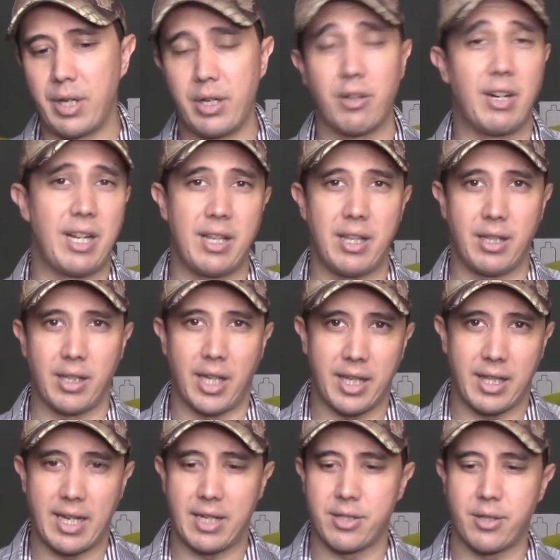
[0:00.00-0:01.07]
or anything
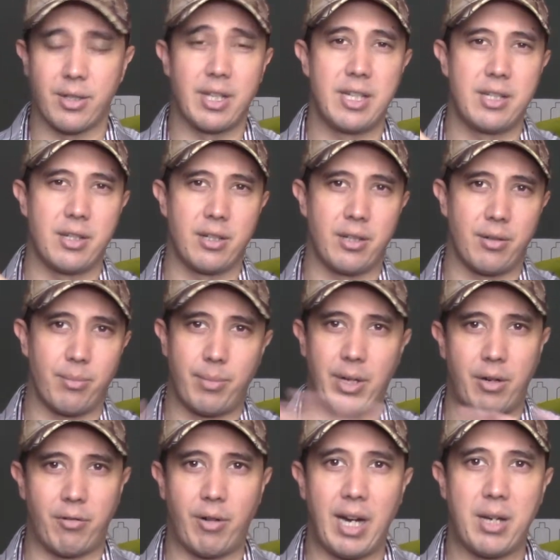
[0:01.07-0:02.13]
like that, so these are
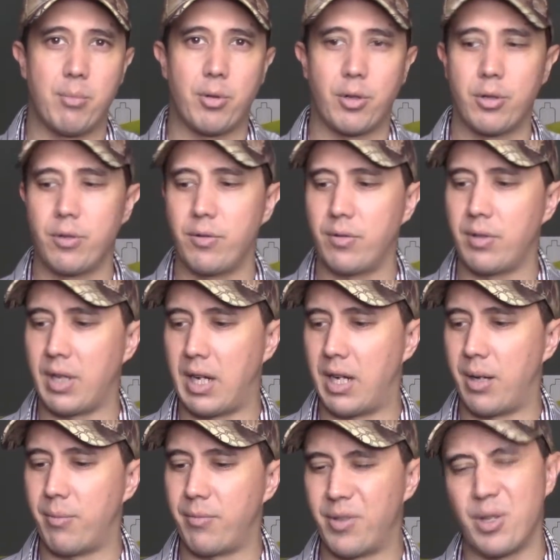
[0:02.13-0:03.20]

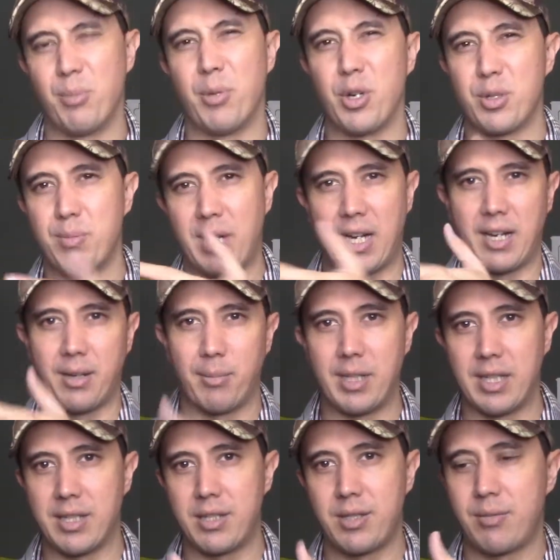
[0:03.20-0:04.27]
rainproof for the most part. I mean,
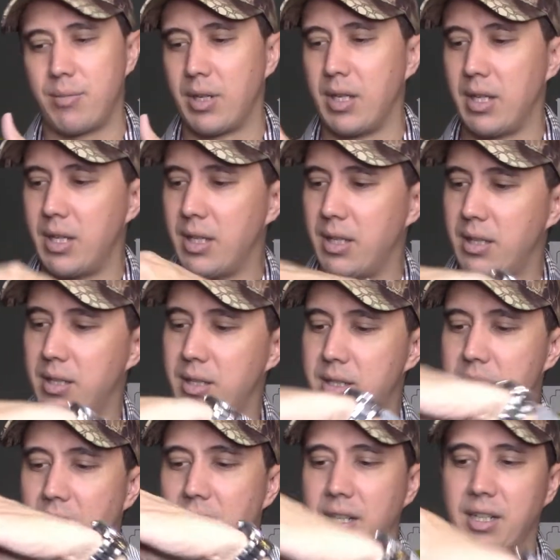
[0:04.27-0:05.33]
this
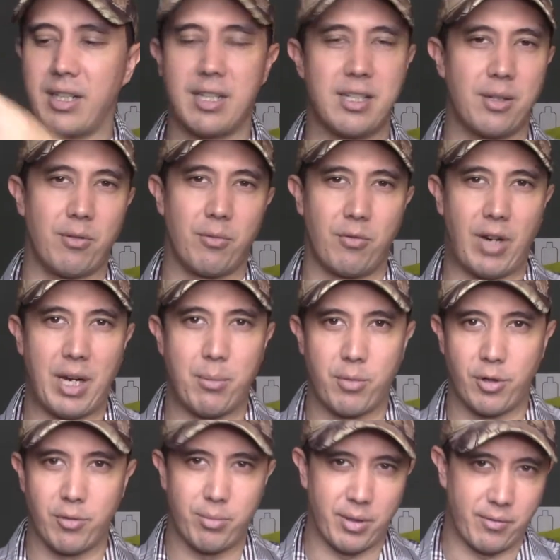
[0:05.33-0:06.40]
tongue isn't
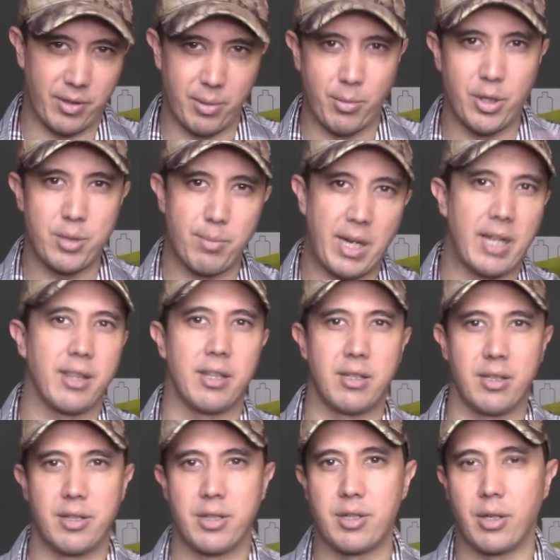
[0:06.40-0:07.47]
rainproof, but for the most part
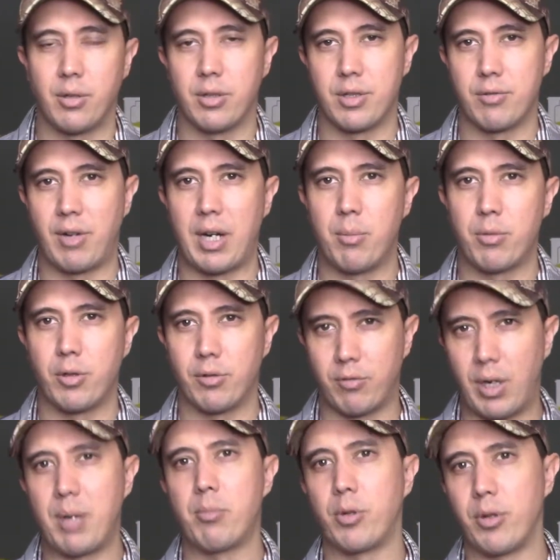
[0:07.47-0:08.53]
the sole is
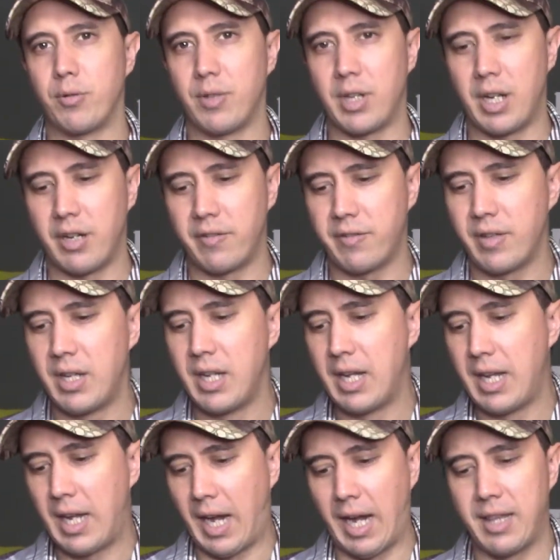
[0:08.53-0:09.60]
rainproof enough,
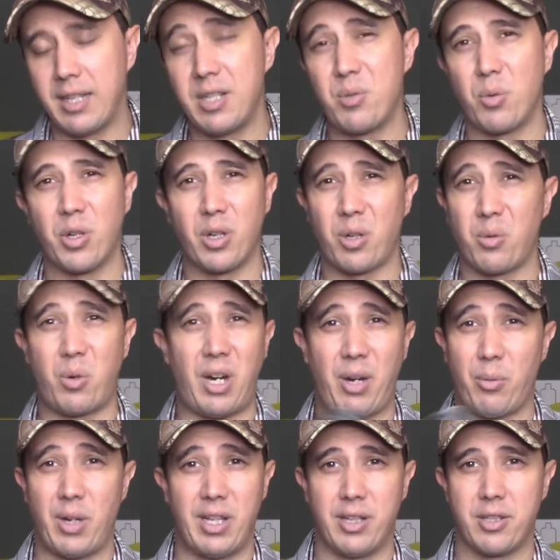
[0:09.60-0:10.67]
and these work
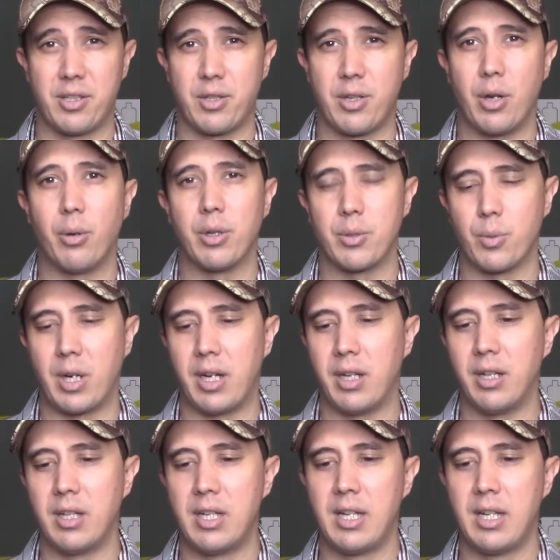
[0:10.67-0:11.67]
quite well in snow as well.